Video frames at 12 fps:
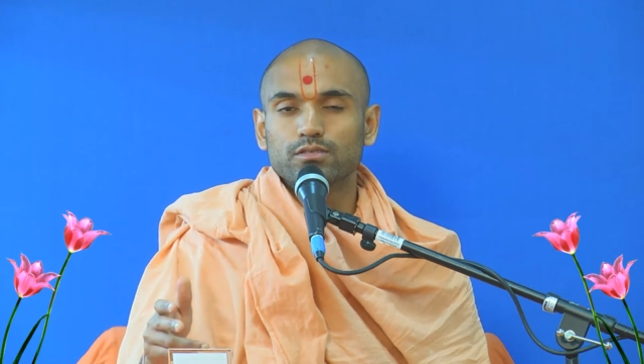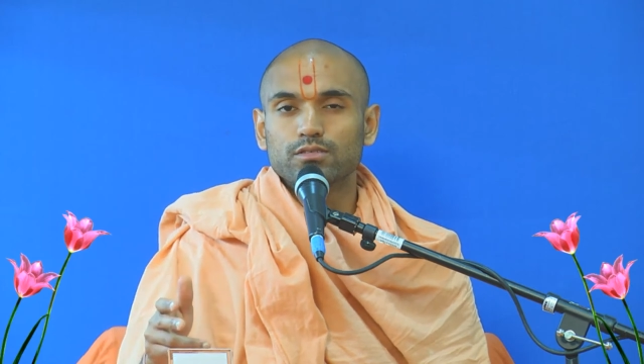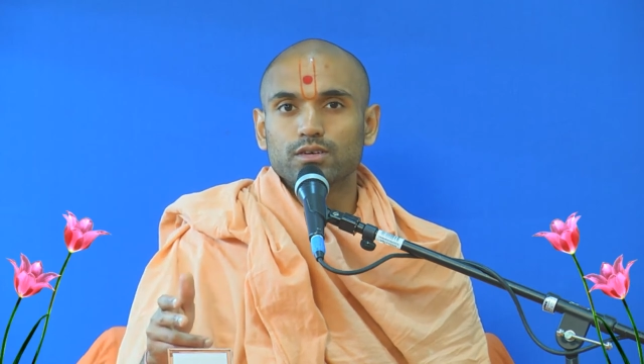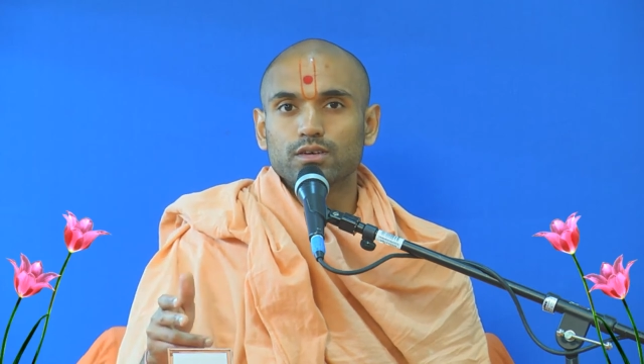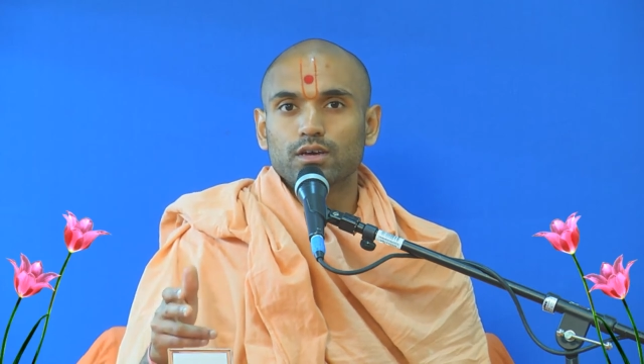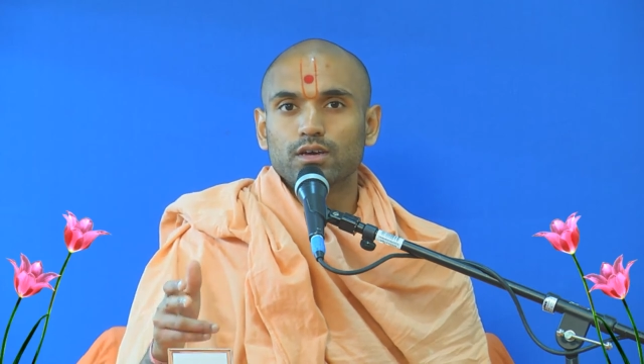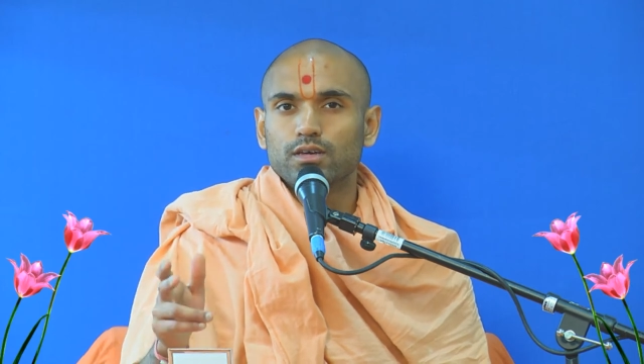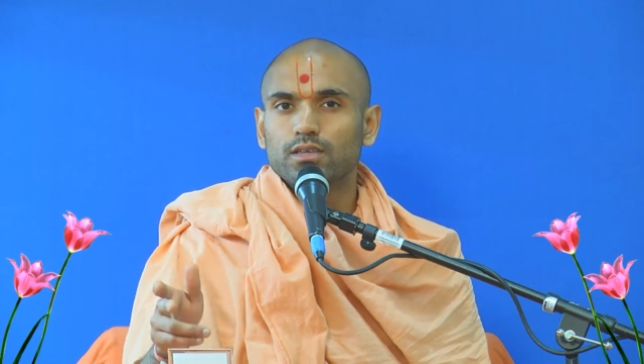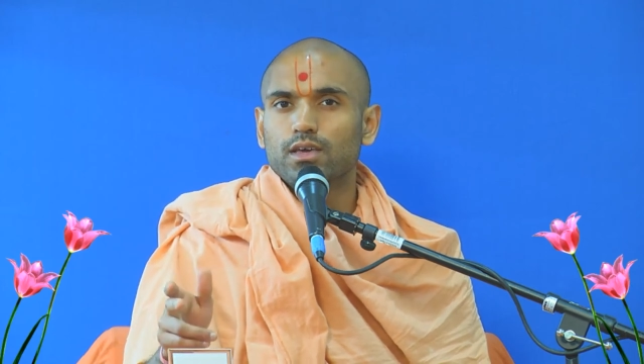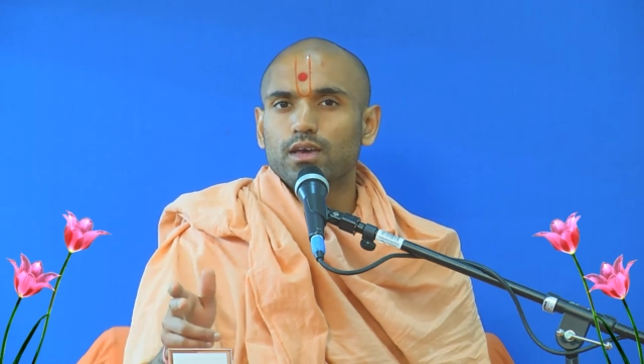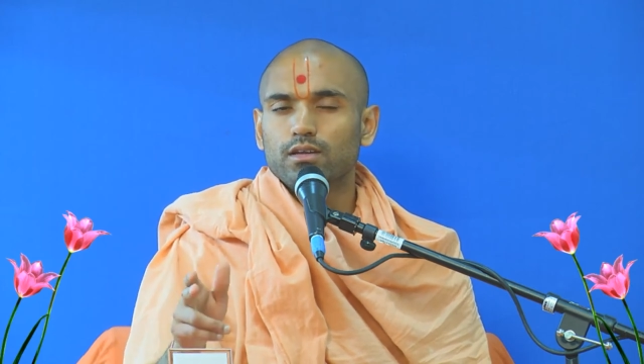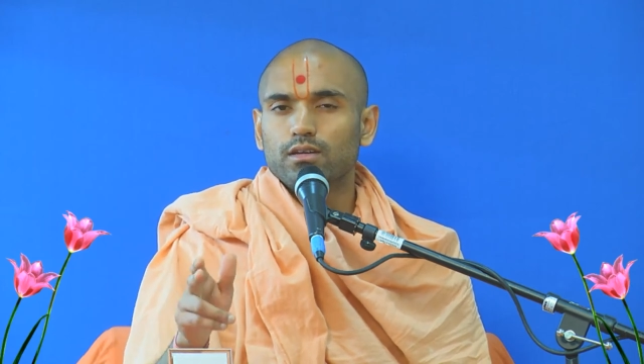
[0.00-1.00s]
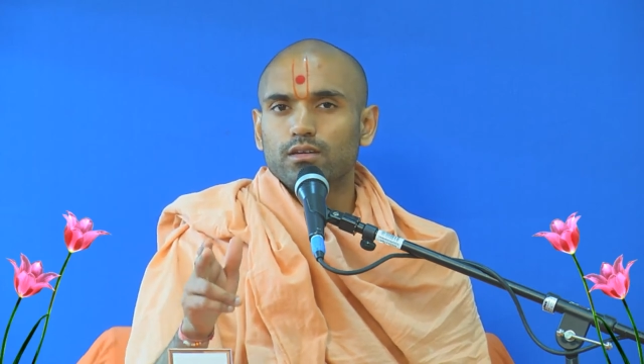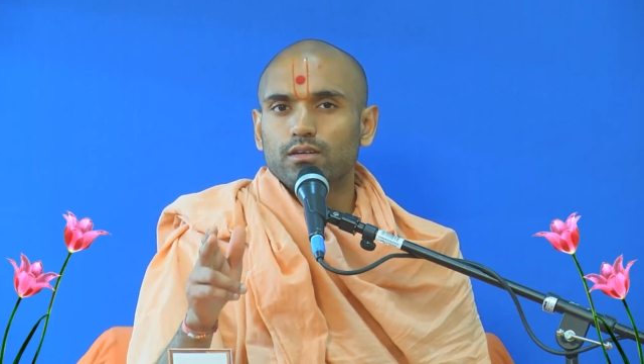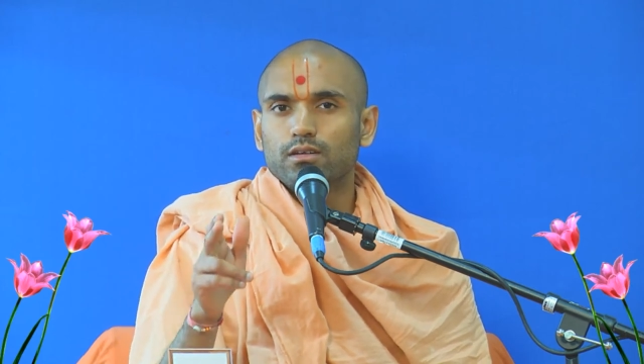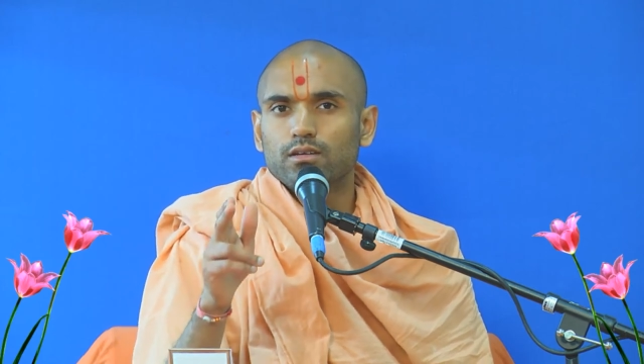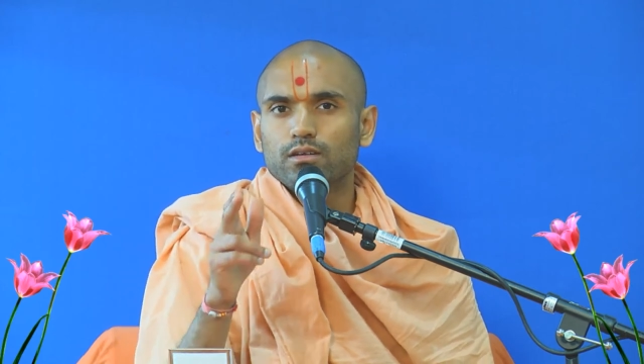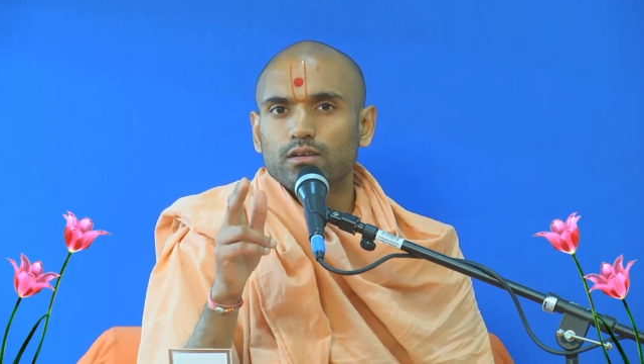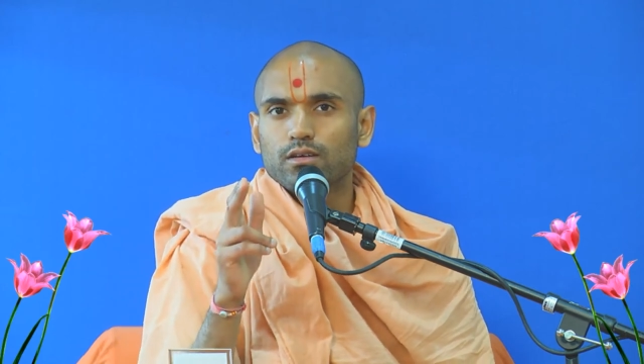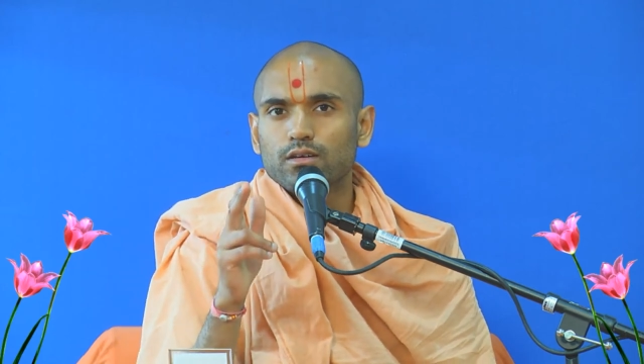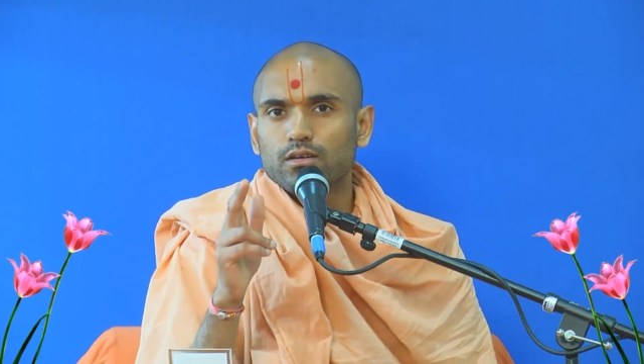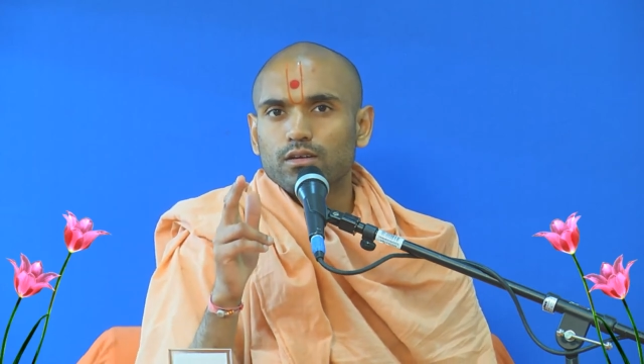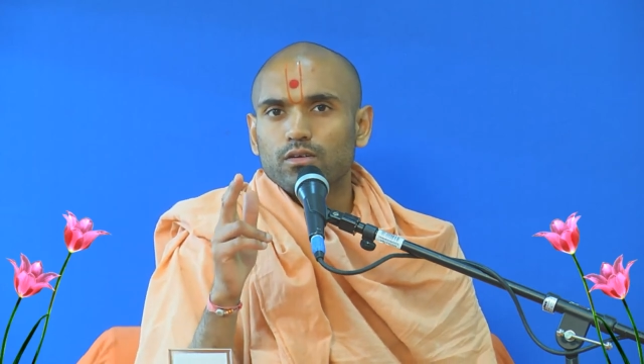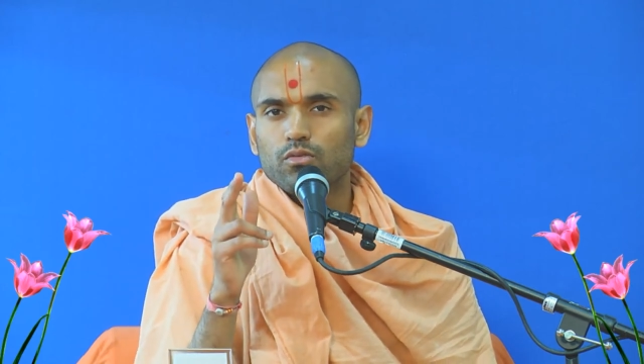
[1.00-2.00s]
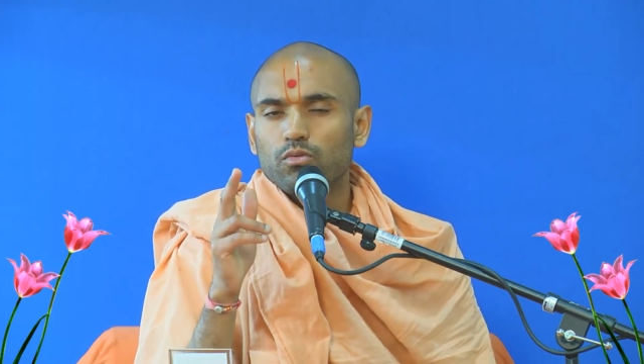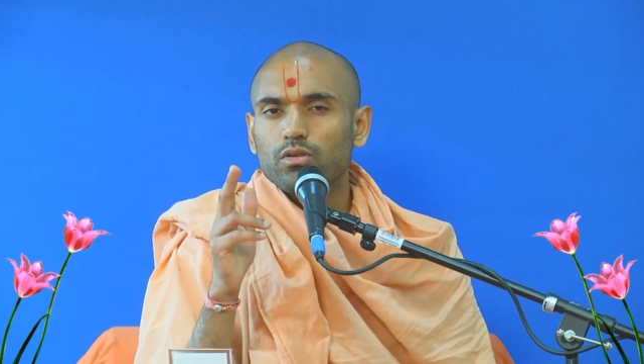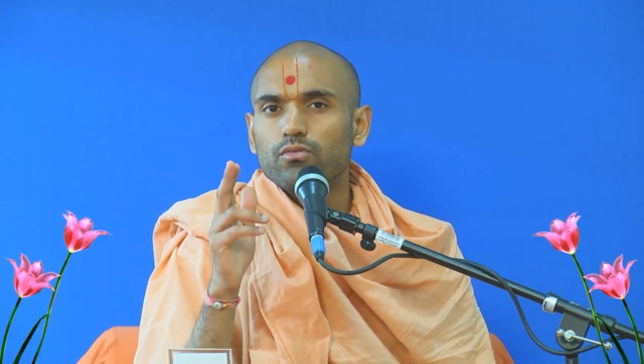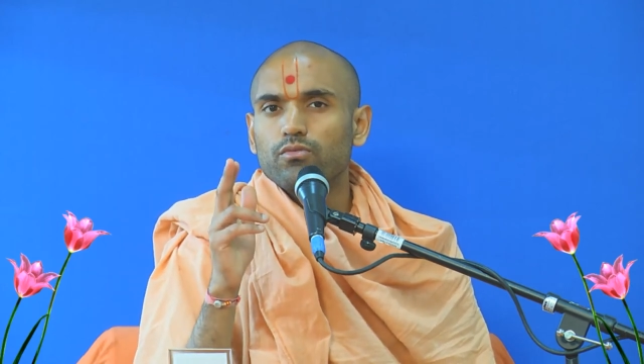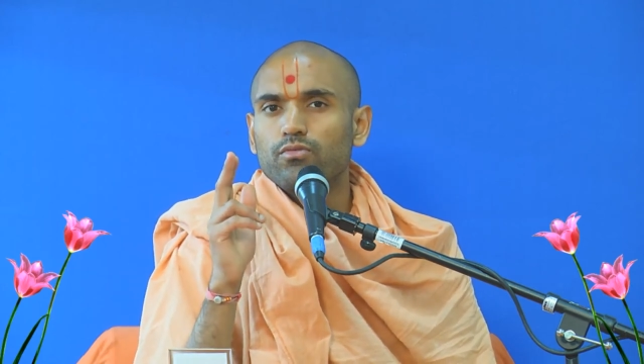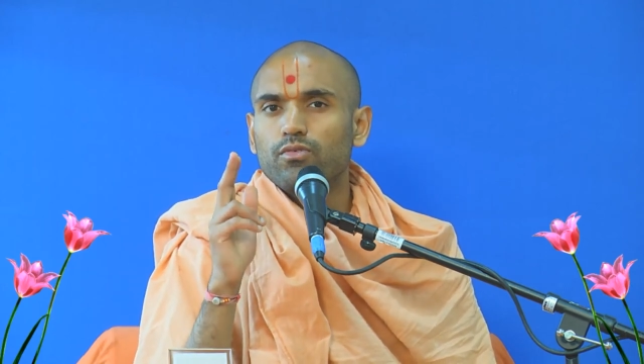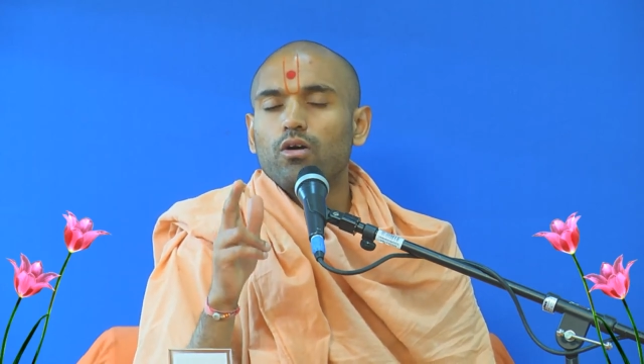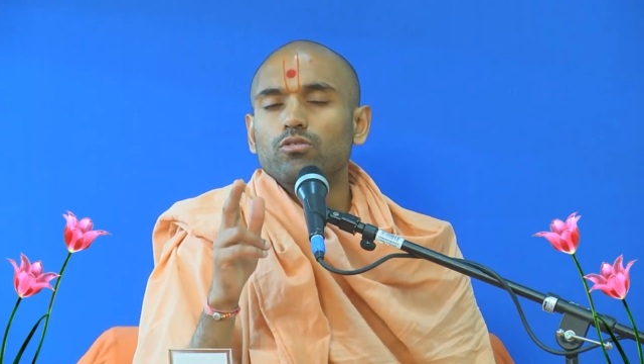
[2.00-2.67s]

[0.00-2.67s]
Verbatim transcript: Yet, would you follow